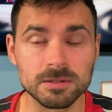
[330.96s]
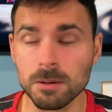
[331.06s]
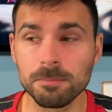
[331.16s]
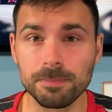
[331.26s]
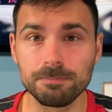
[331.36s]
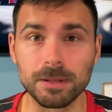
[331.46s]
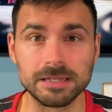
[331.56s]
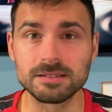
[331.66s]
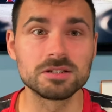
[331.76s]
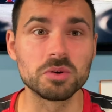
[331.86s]
Some
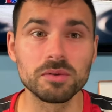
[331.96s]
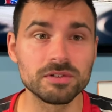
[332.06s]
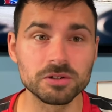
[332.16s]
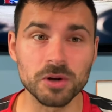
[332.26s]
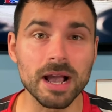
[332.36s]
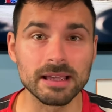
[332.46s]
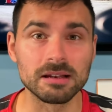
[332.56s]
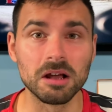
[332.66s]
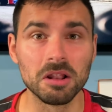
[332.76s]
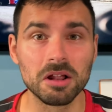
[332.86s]
places don't even track
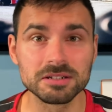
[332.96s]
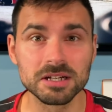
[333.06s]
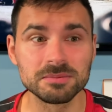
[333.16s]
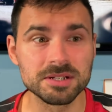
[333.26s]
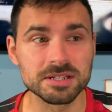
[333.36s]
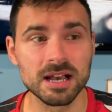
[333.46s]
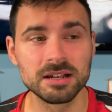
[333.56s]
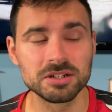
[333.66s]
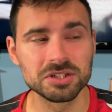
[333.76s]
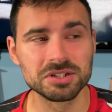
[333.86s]
it. A lot of times it's
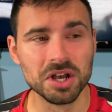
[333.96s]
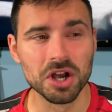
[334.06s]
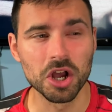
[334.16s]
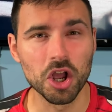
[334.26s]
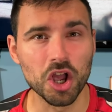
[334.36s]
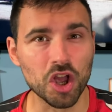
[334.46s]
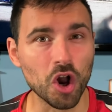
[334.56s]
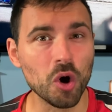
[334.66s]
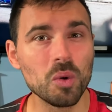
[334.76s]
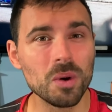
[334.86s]
kind of just
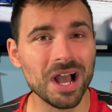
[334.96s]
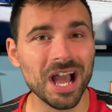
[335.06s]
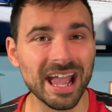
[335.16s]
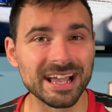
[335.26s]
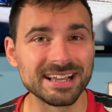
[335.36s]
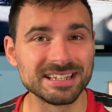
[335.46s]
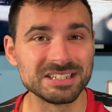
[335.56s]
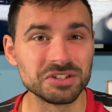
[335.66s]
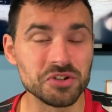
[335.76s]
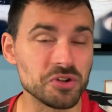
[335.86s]
go,
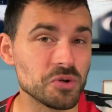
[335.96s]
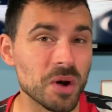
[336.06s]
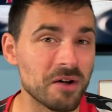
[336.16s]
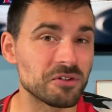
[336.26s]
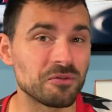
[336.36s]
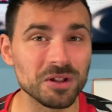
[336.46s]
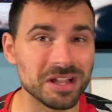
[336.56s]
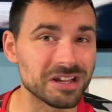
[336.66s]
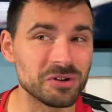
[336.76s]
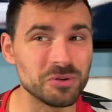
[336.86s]
and you have to feel
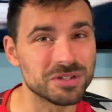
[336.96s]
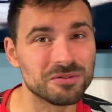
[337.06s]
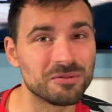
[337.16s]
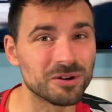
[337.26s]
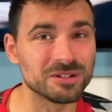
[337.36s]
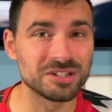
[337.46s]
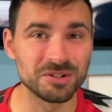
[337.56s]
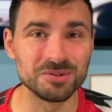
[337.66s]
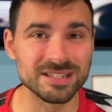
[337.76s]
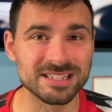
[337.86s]
like who's in first and
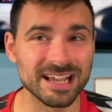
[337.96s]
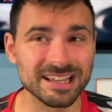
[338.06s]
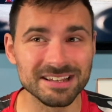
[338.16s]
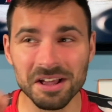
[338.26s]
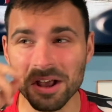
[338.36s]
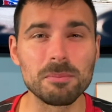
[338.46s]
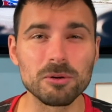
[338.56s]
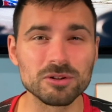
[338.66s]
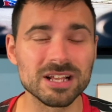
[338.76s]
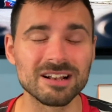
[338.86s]
who's in second. My
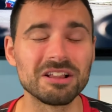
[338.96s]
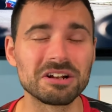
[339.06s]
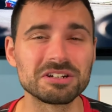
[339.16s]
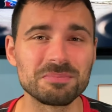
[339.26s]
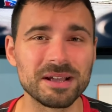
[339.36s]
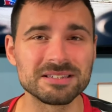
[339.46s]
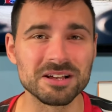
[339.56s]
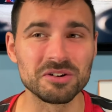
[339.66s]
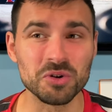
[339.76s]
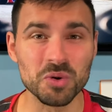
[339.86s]
brothers had a lot of debates
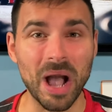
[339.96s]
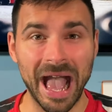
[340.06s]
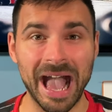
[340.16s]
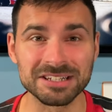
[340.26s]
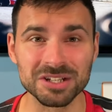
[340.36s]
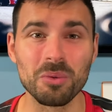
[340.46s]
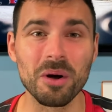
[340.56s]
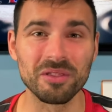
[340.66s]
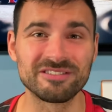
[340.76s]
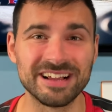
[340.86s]
on who actually
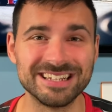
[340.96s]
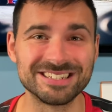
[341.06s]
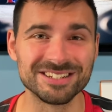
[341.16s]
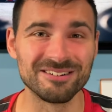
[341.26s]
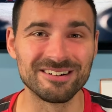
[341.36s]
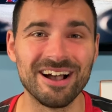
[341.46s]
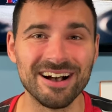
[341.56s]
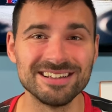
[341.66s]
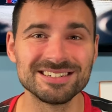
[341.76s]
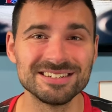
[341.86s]
won the race or
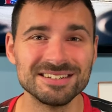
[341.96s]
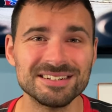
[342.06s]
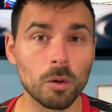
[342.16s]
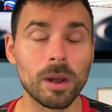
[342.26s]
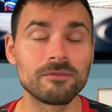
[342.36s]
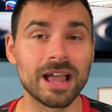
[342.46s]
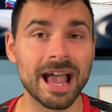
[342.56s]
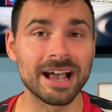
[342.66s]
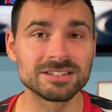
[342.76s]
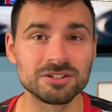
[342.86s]
not. And we have to
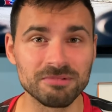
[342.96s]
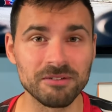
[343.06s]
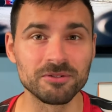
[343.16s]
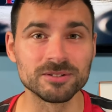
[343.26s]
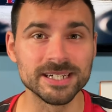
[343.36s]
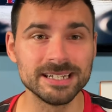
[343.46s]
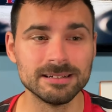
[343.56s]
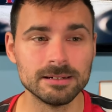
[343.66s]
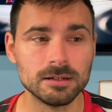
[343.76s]
ask the referee,